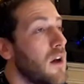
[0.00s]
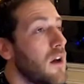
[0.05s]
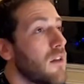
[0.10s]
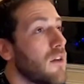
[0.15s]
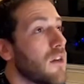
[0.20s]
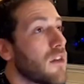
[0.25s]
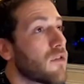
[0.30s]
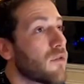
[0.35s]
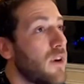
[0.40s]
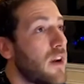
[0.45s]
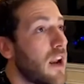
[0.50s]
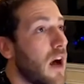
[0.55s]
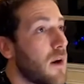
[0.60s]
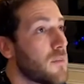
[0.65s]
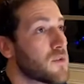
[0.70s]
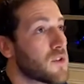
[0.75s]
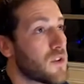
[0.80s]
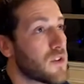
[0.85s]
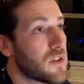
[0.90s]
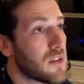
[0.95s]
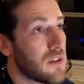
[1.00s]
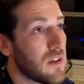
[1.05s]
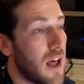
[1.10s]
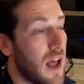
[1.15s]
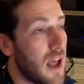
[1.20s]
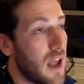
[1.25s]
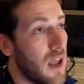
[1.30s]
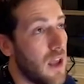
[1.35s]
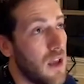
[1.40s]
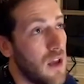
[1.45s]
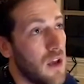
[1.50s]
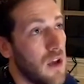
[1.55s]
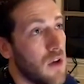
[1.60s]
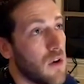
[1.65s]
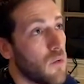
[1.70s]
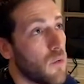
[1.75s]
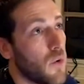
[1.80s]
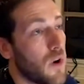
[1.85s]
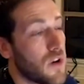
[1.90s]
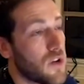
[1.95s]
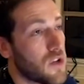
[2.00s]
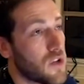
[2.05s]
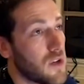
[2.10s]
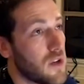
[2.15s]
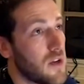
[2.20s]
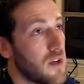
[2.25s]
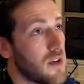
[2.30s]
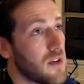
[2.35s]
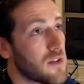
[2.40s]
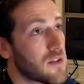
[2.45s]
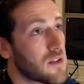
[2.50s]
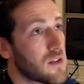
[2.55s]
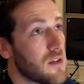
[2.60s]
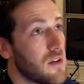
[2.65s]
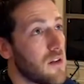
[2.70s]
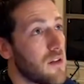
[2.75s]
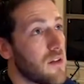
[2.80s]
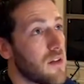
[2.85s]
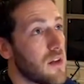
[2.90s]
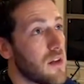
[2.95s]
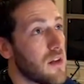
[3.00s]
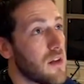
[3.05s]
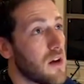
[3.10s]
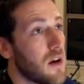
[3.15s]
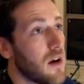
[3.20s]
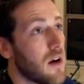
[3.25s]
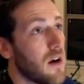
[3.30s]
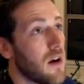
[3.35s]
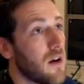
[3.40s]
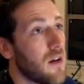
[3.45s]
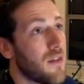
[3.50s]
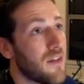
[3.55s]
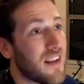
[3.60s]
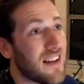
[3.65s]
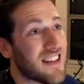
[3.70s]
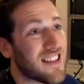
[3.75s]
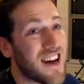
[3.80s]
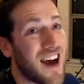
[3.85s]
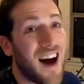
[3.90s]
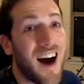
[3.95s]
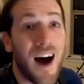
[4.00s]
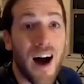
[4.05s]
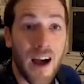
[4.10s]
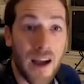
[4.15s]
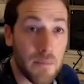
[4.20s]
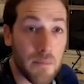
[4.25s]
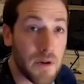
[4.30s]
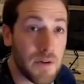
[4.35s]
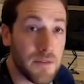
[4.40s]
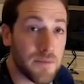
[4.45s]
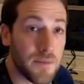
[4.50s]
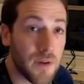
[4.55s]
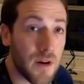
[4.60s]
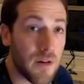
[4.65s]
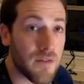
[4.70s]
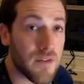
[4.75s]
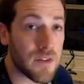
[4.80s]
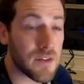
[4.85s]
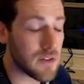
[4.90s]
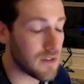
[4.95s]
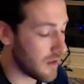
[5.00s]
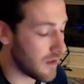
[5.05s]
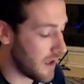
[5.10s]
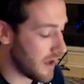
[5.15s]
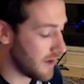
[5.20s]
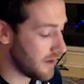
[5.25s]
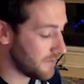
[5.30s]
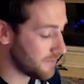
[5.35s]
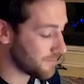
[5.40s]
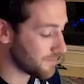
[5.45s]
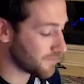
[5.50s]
The 3 knobs are delay, which is the time of the delay,